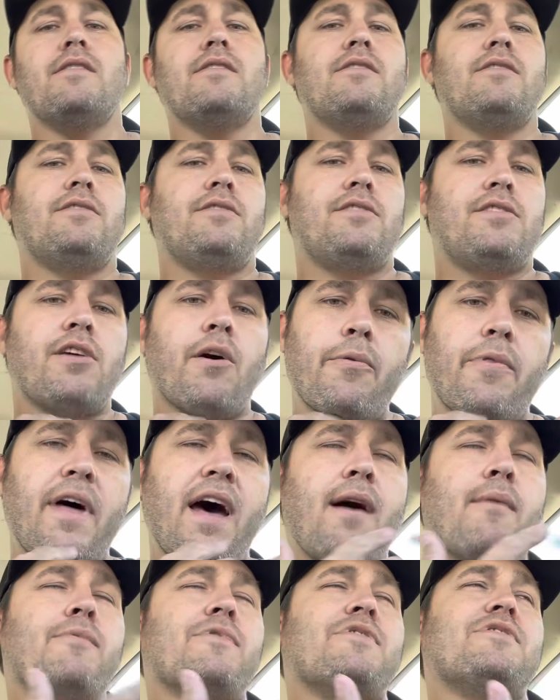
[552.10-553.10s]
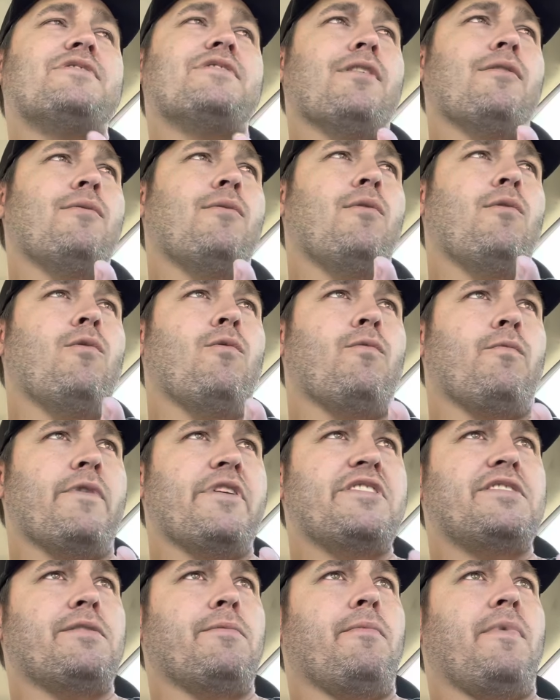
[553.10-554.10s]
So that was the whole
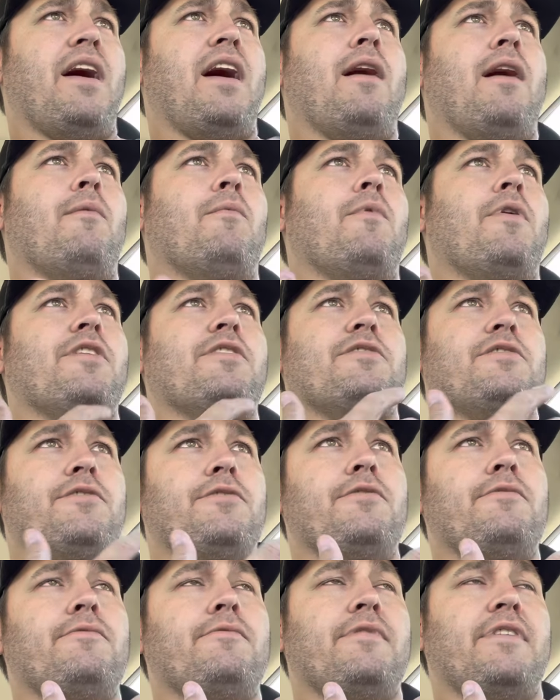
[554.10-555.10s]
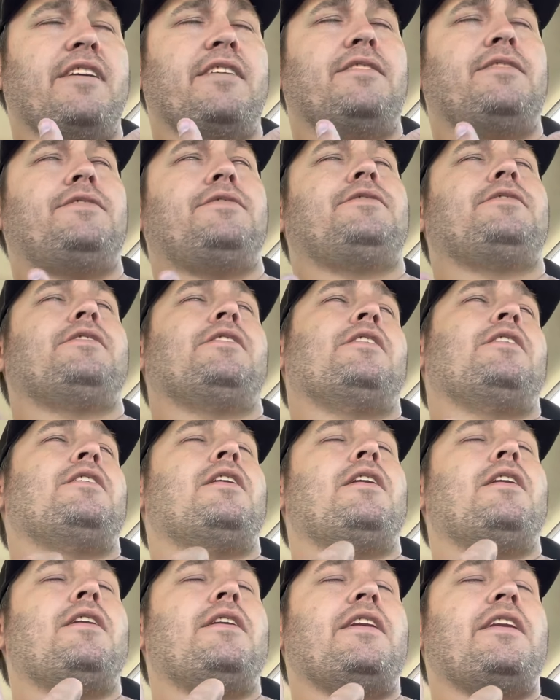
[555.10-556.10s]
reason why I wanted to do this.
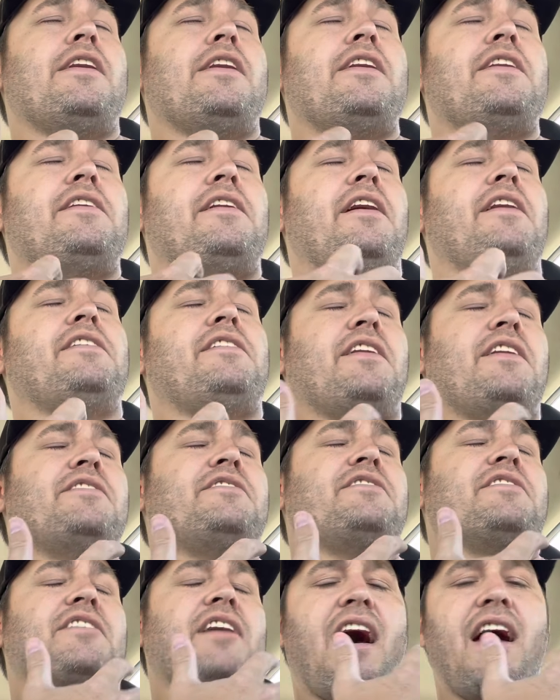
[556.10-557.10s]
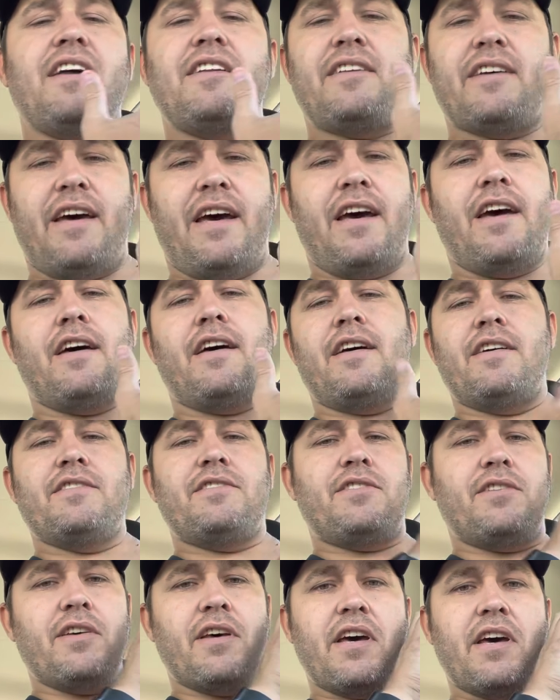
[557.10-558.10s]
It's kind of,
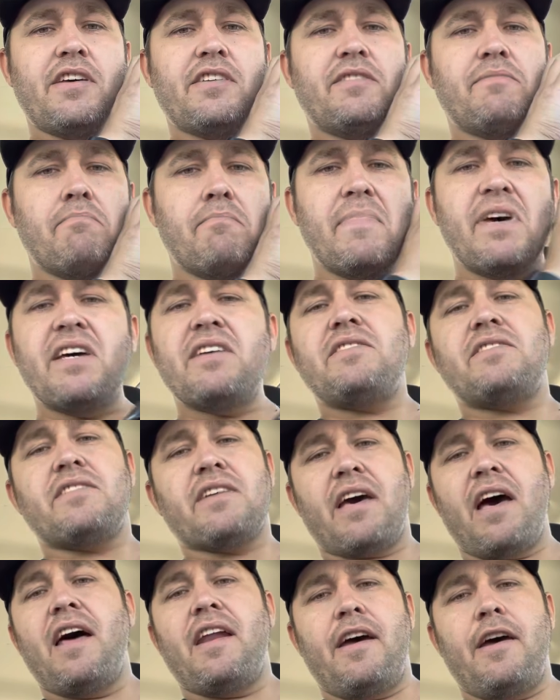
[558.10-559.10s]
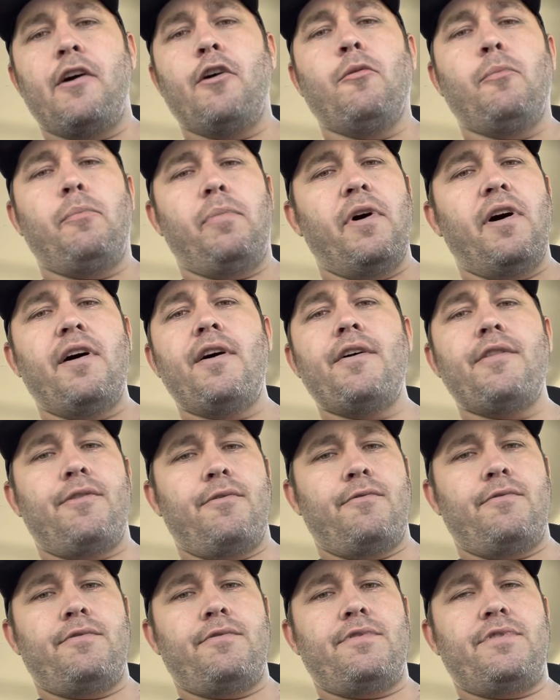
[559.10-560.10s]
it's meant to kind of help
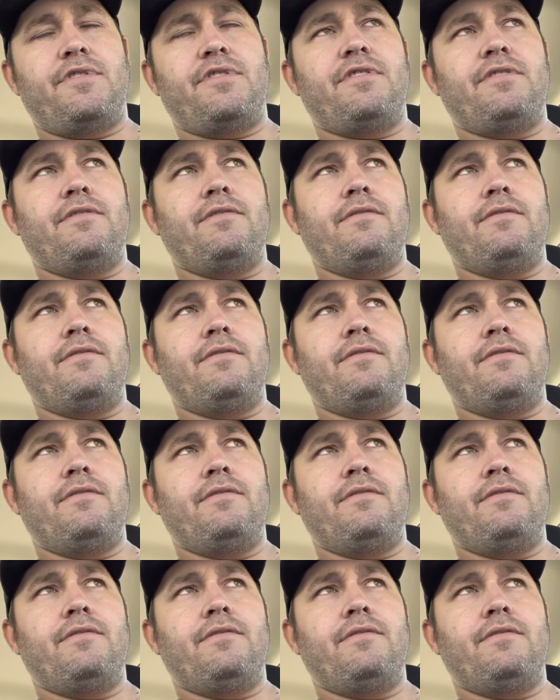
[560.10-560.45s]
others.